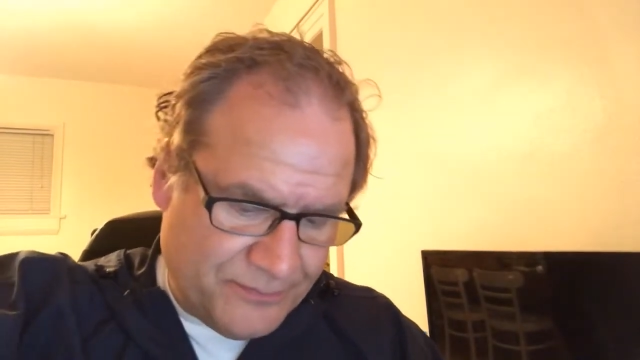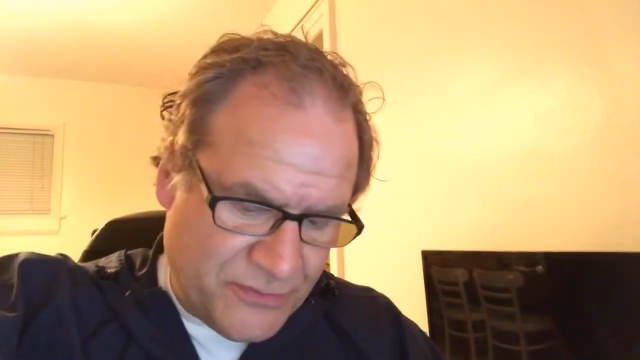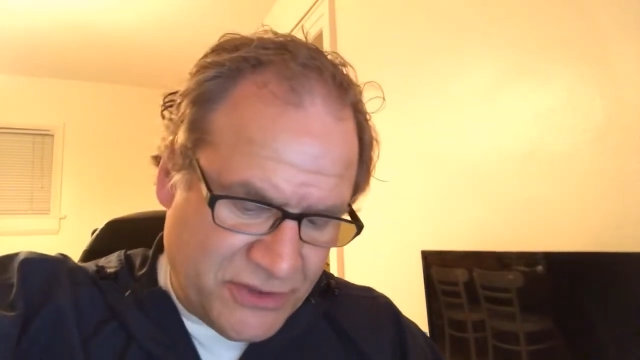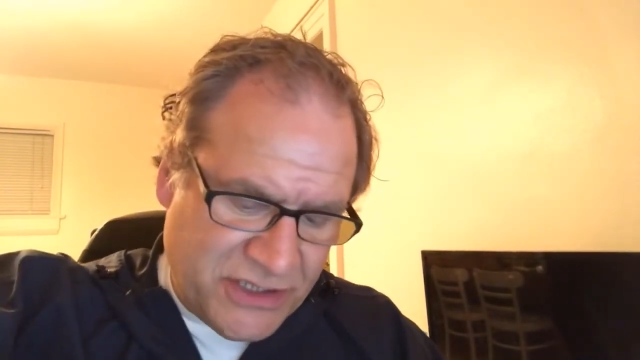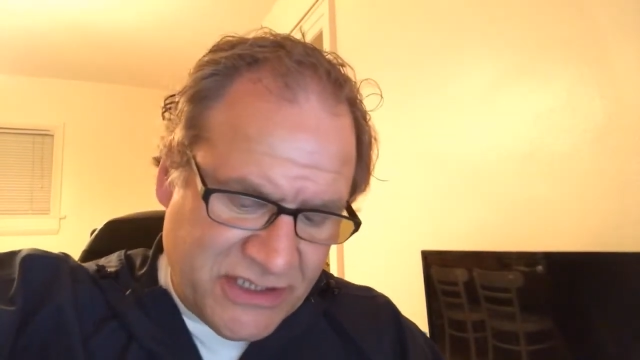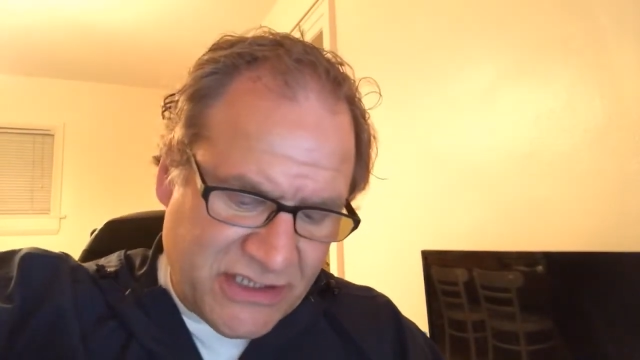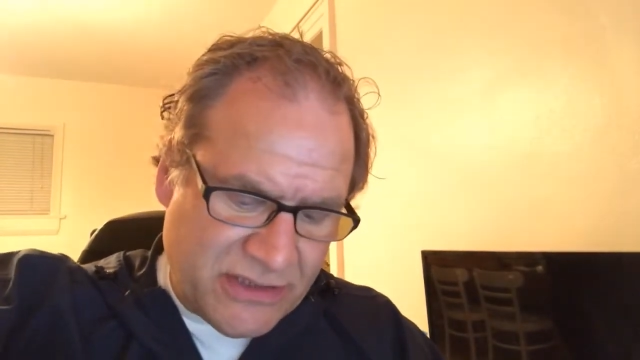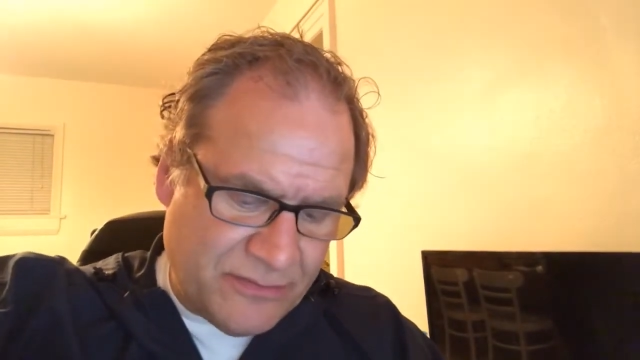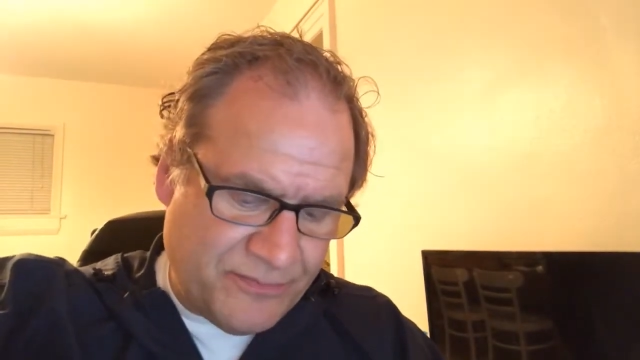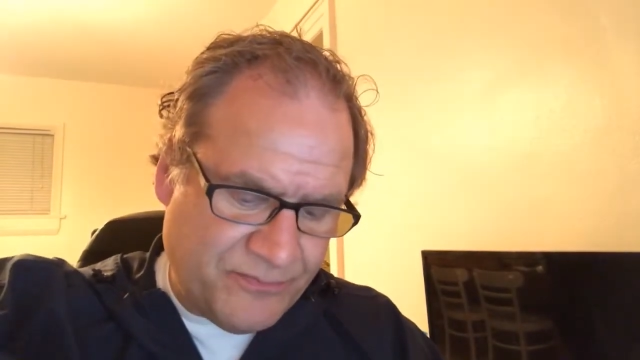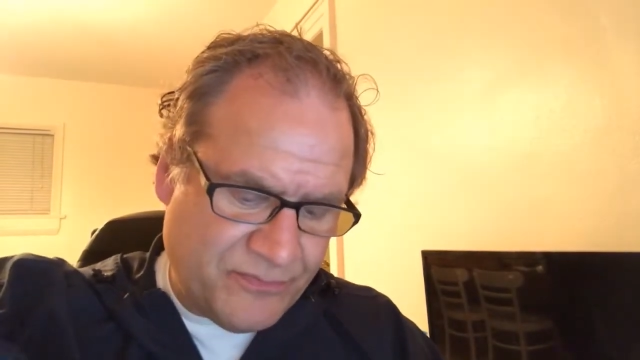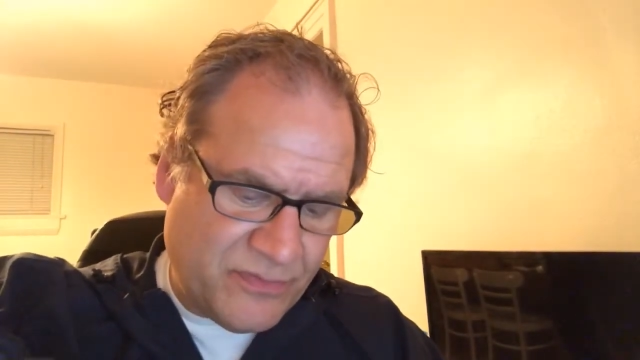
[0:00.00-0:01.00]
just
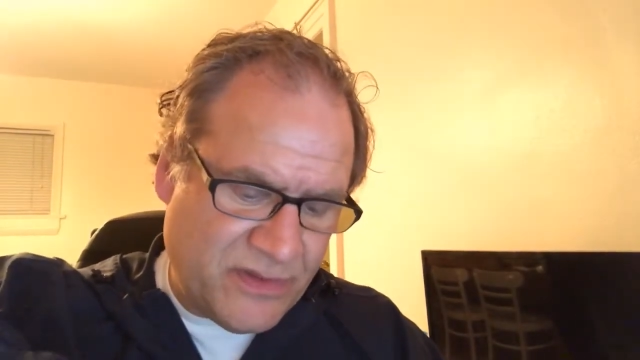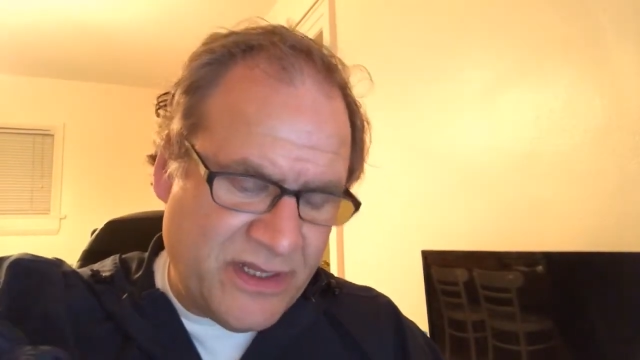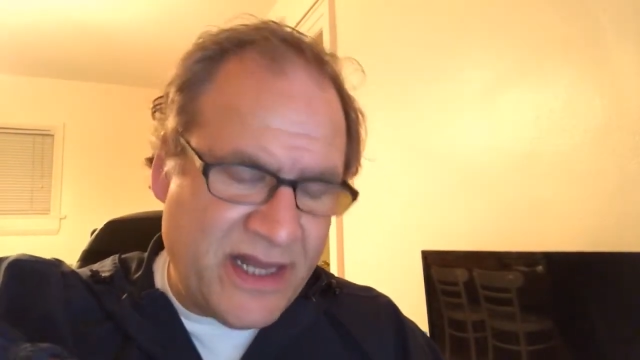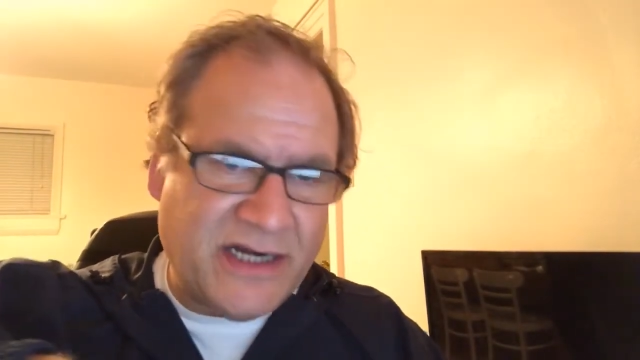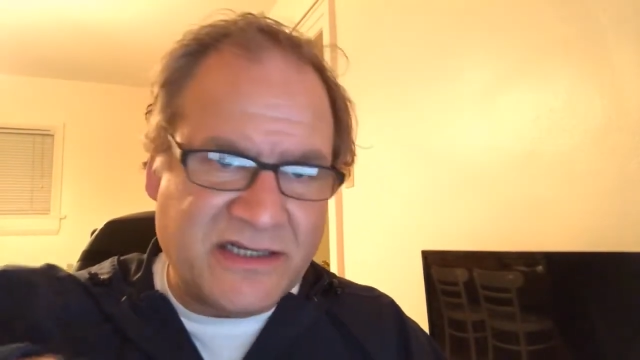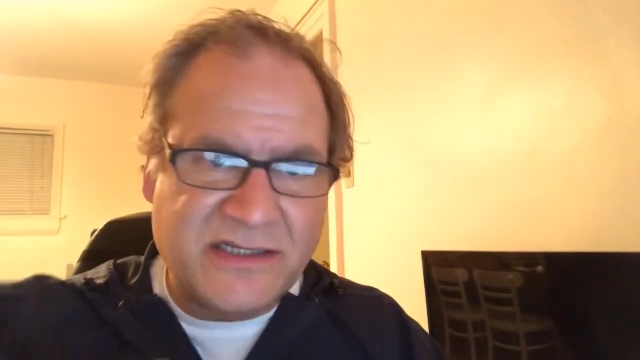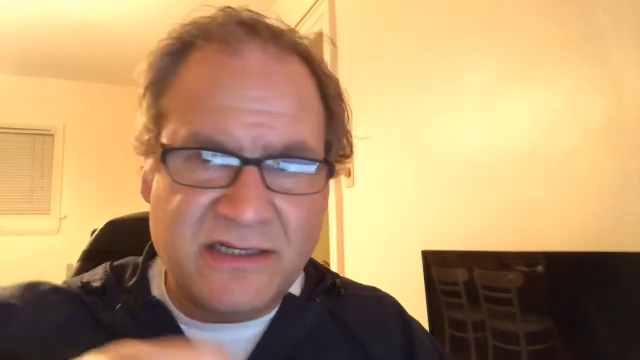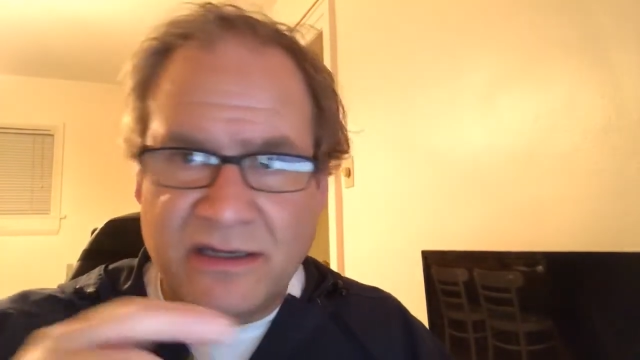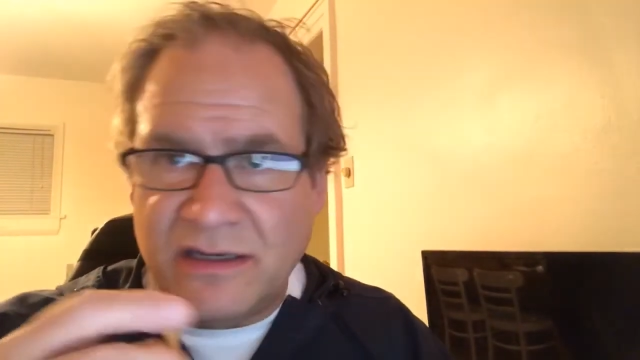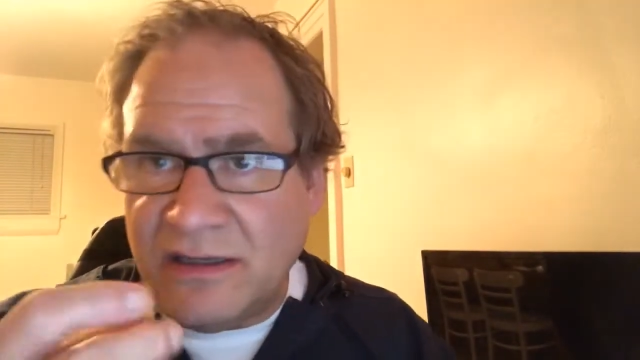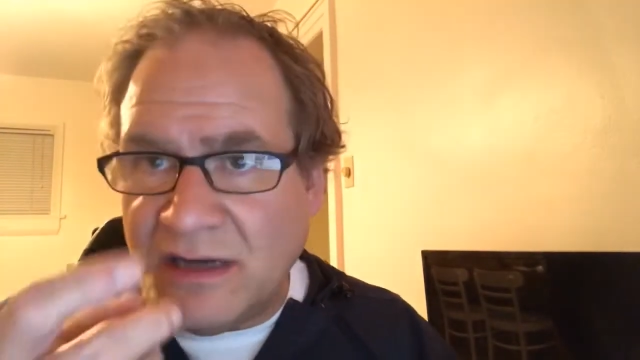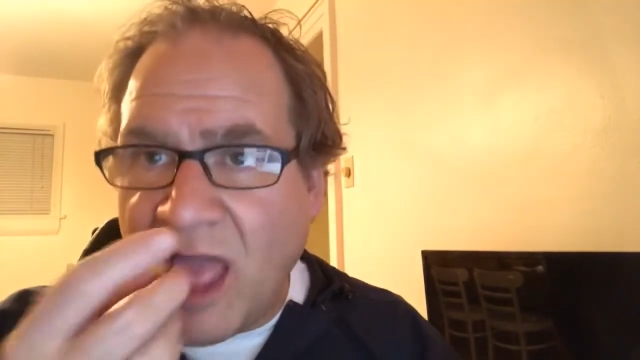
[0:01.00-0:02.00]
not a
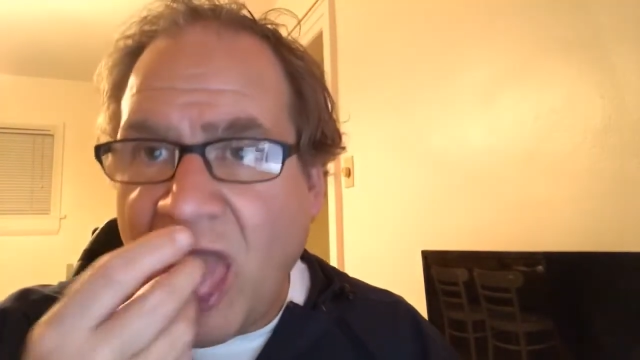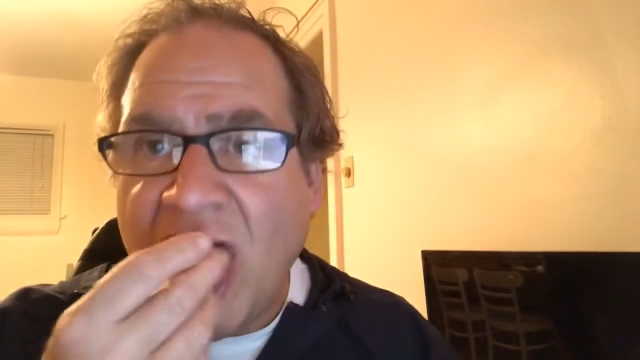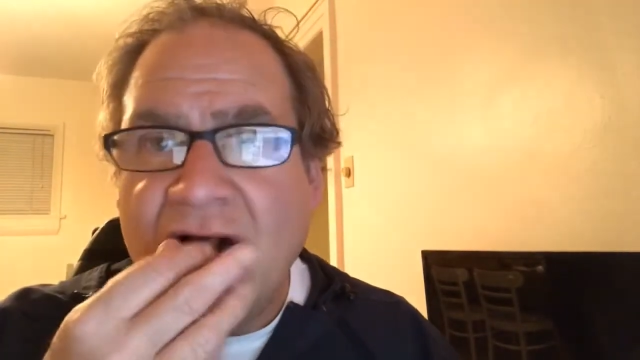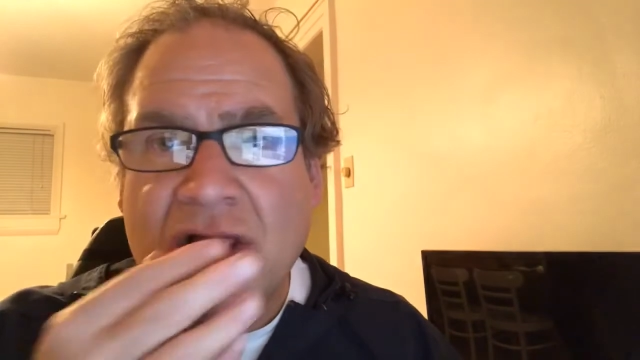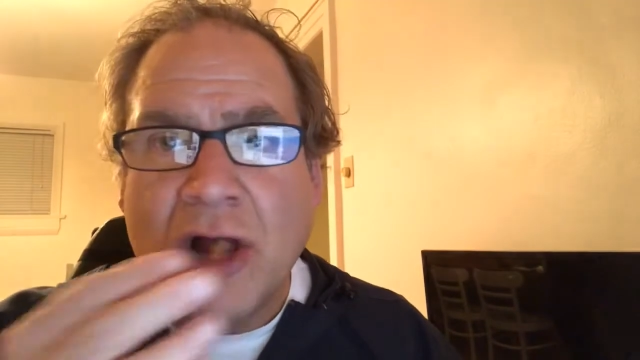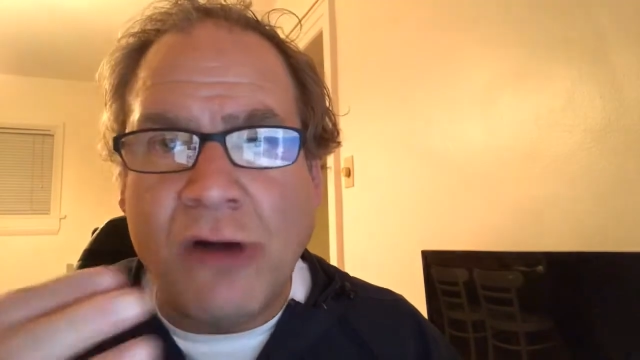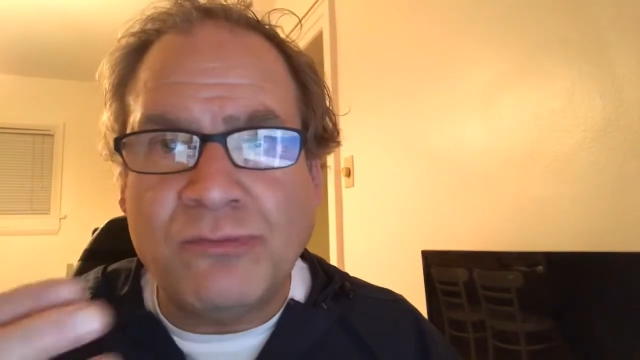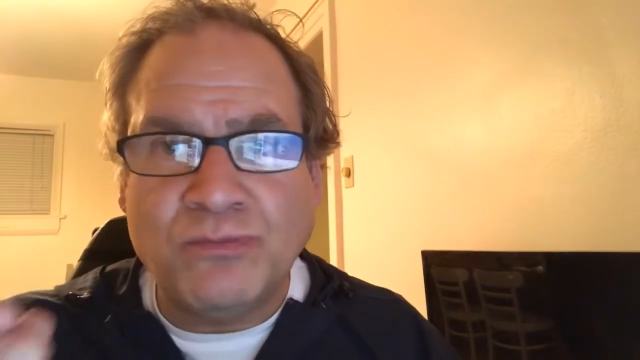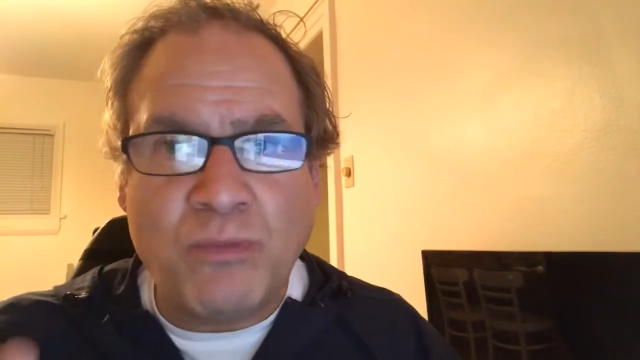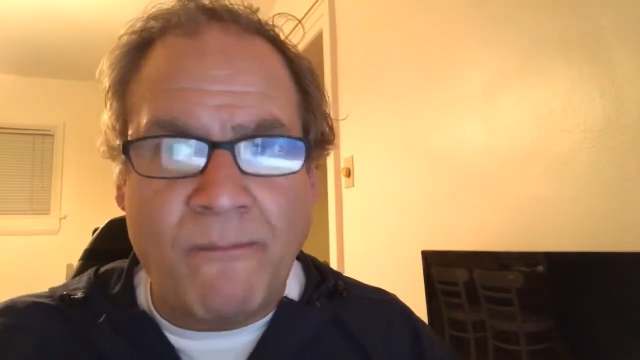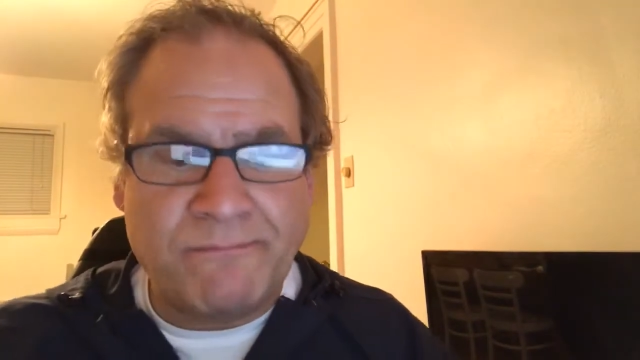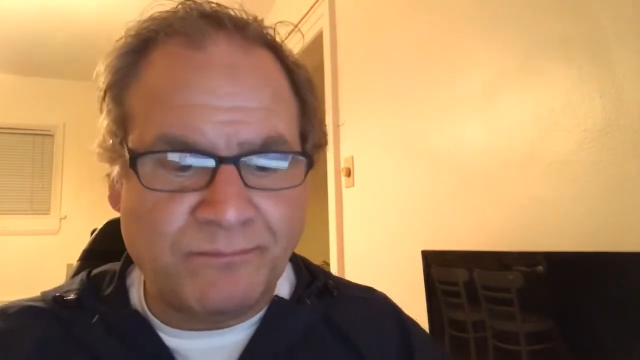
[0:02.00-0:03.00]
ton
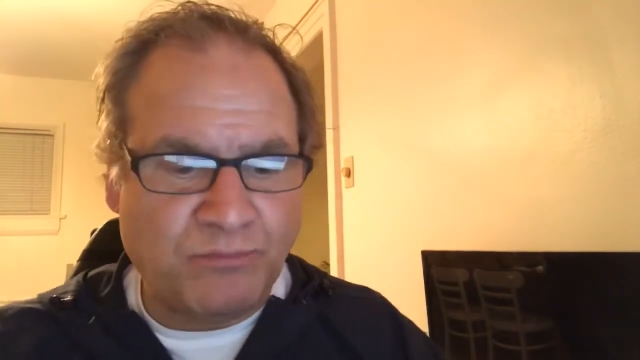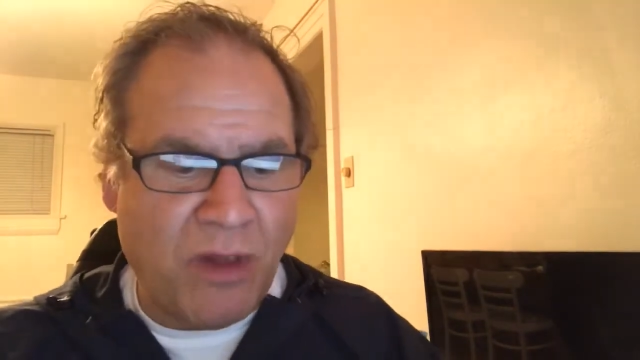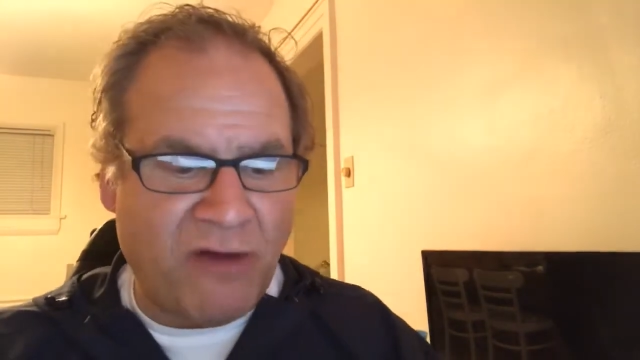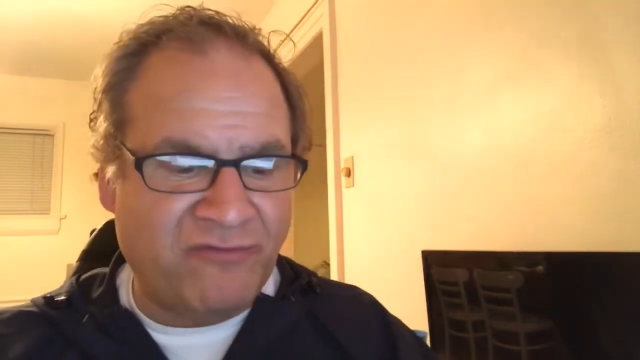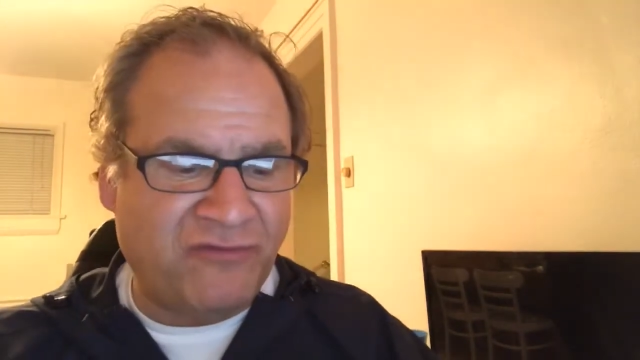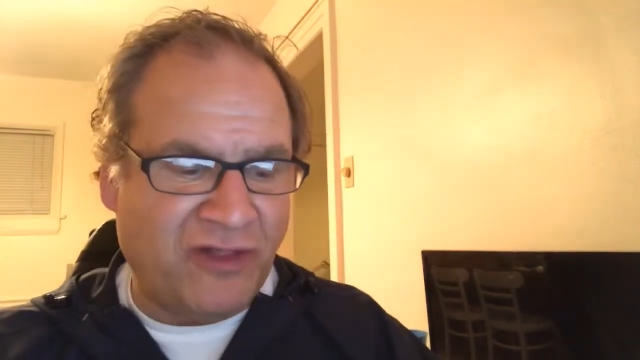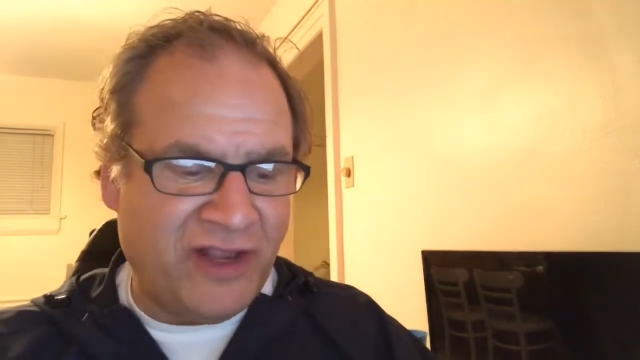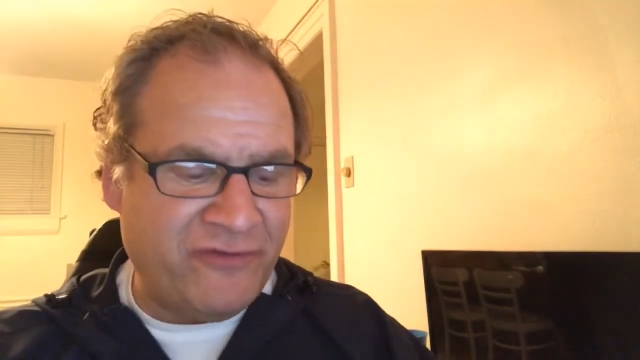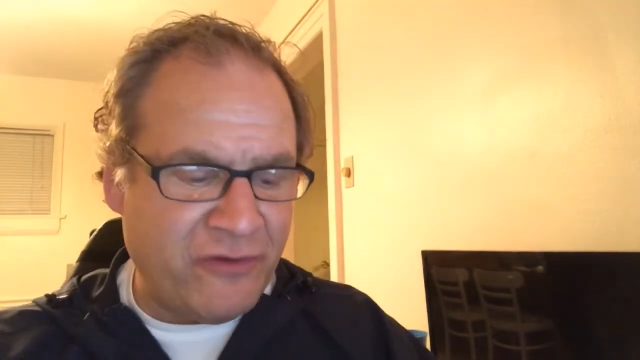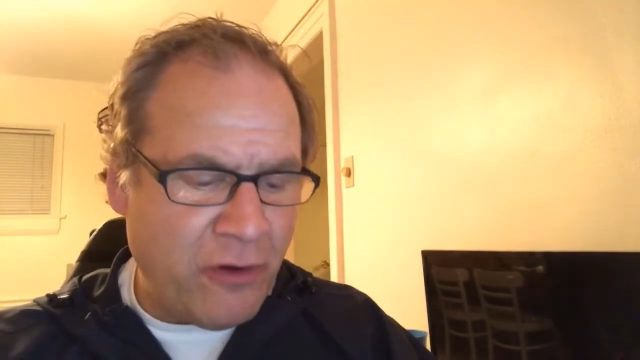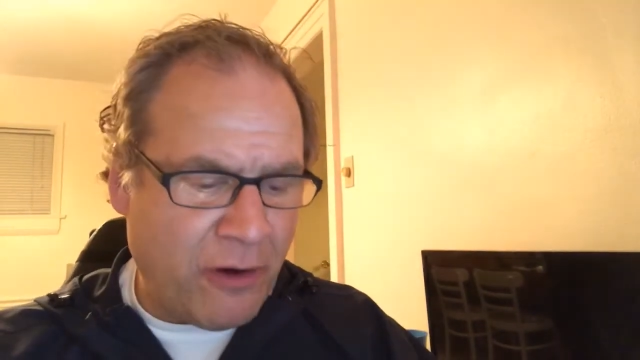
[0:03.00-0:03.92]
of flavor.